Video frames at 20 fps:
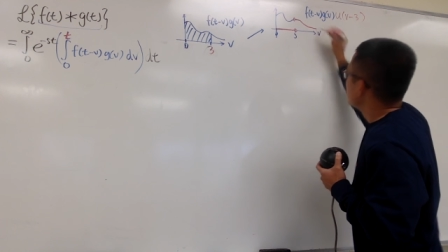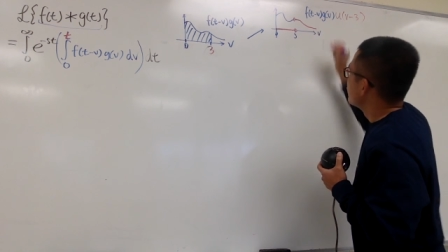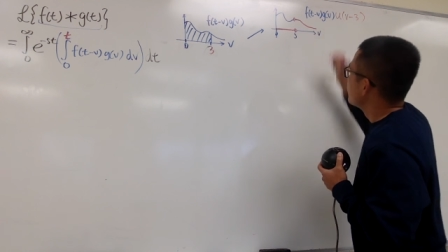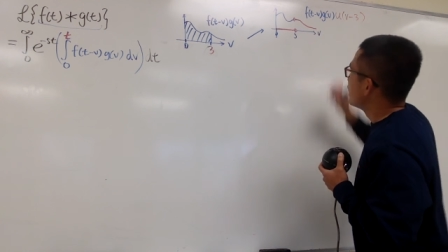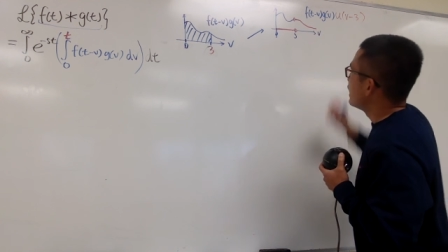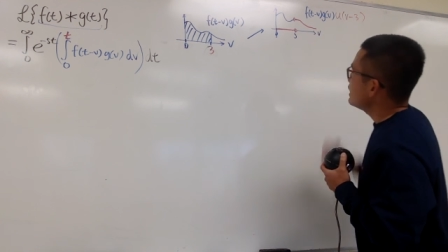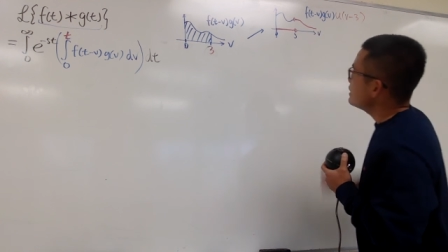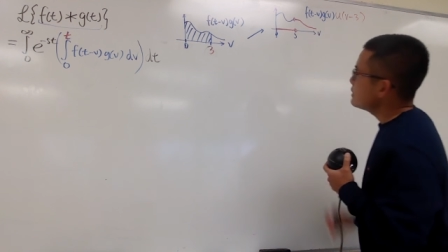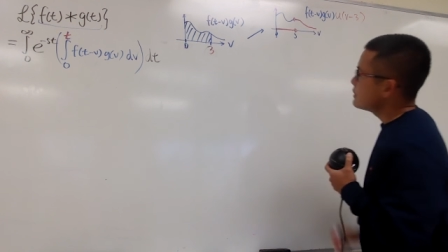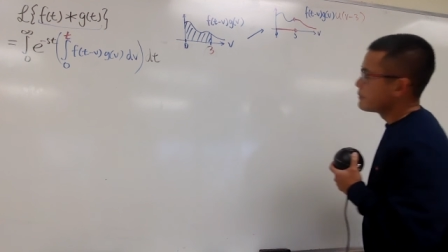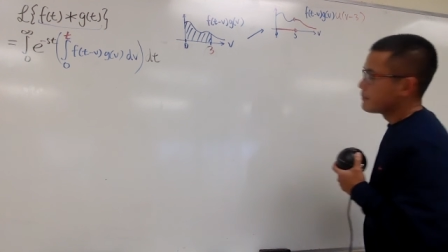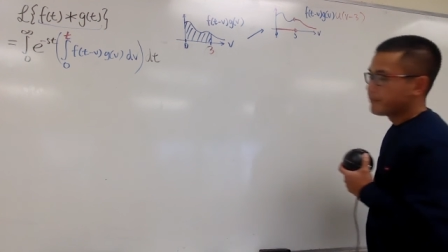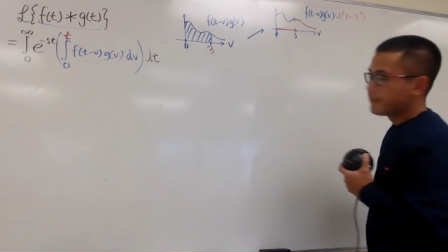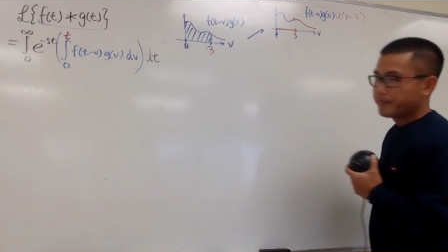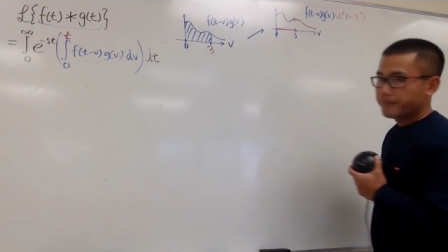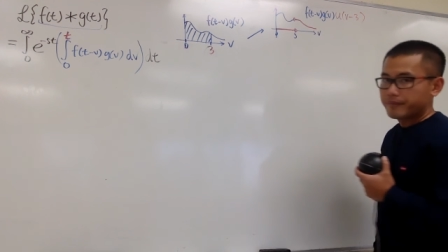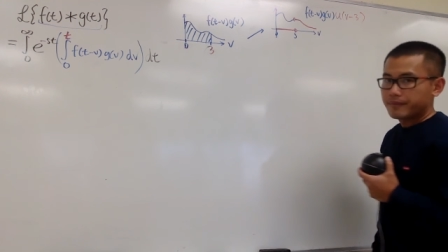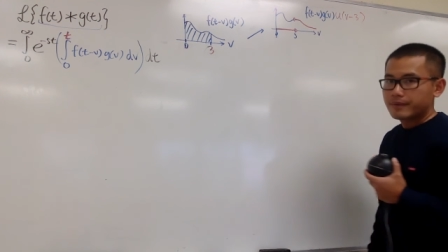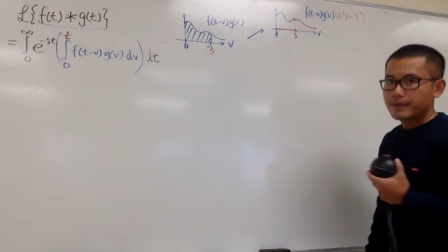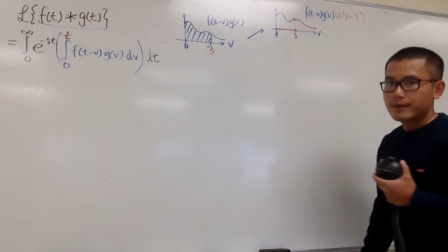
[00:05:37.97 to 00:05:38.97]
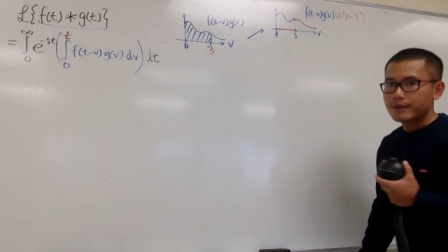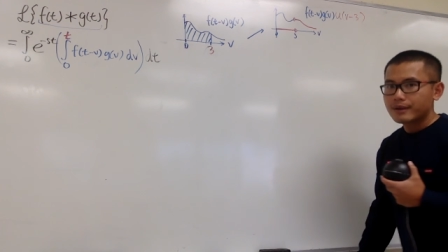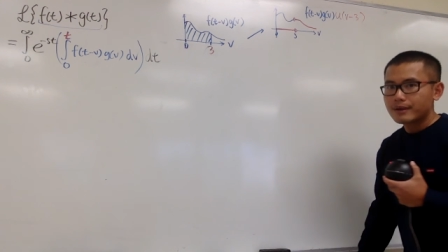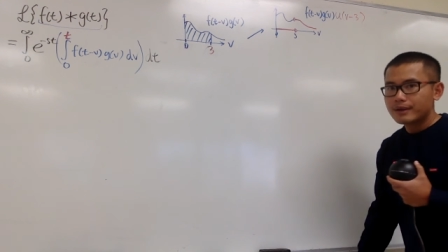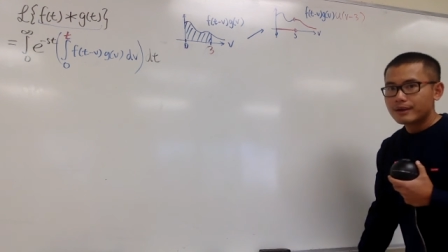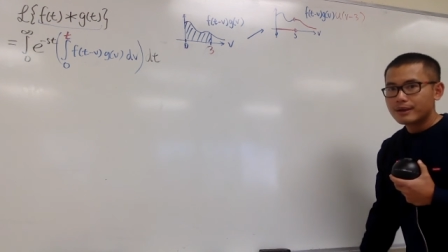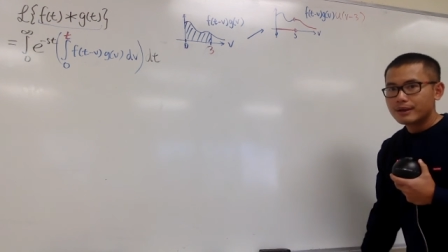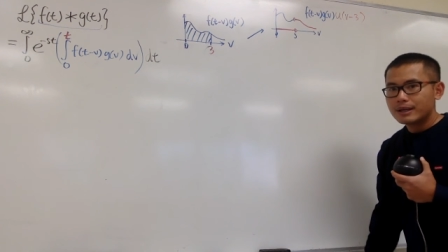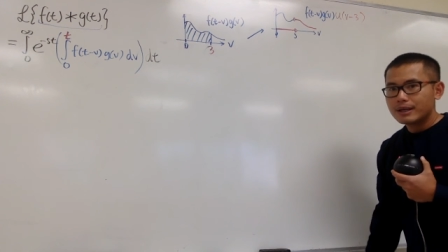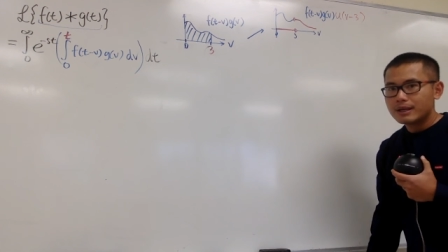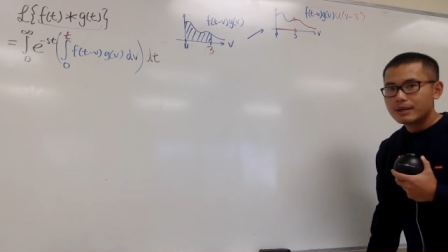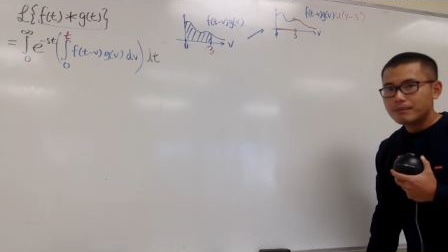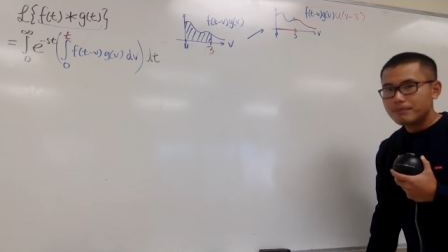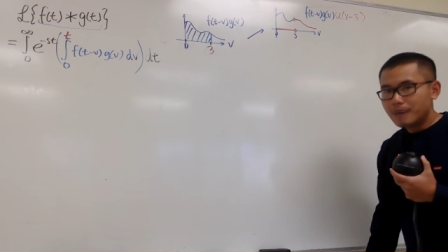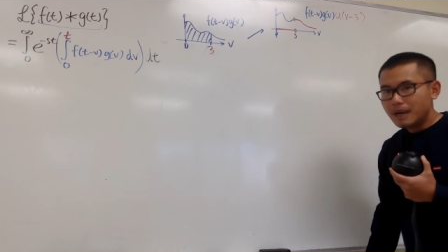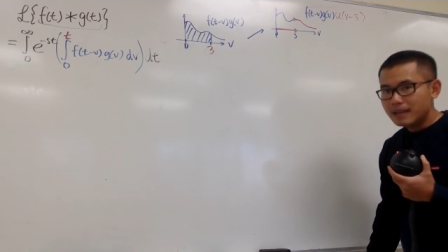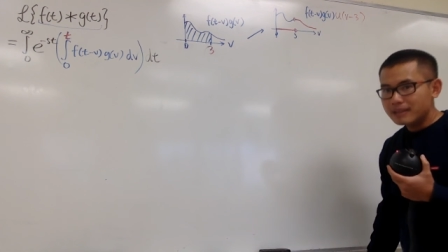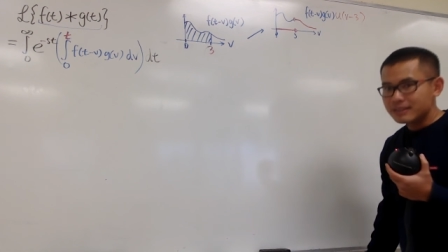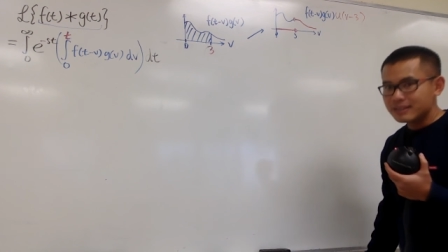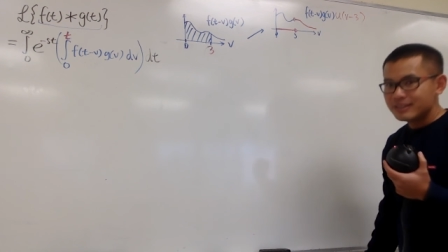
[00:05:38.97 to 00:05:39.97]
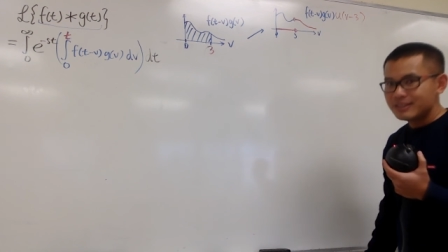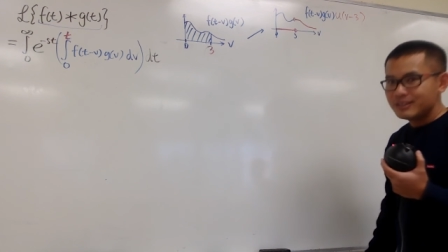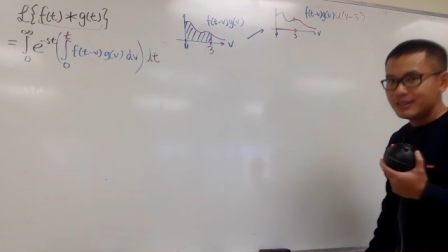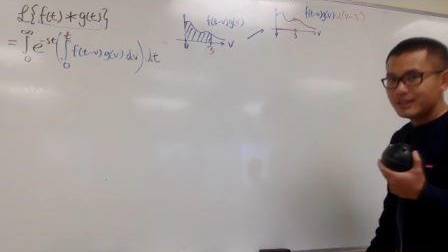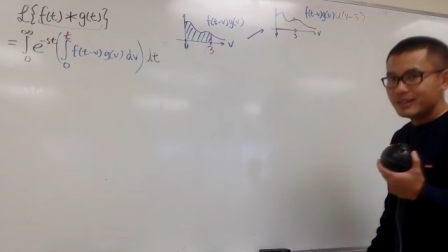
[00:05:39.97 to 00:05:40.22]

Right? But